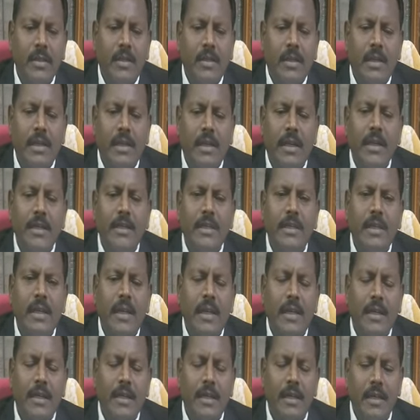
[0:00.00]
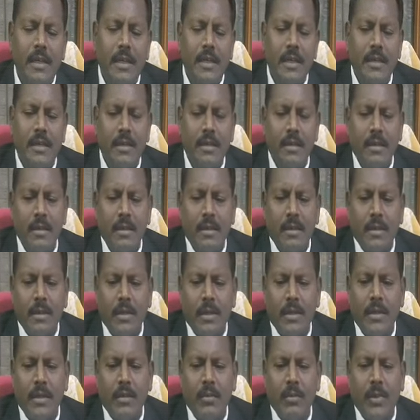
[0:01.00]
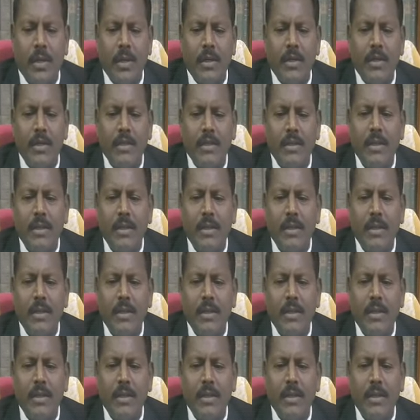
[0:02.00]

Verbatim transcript: the rights guaranteed under part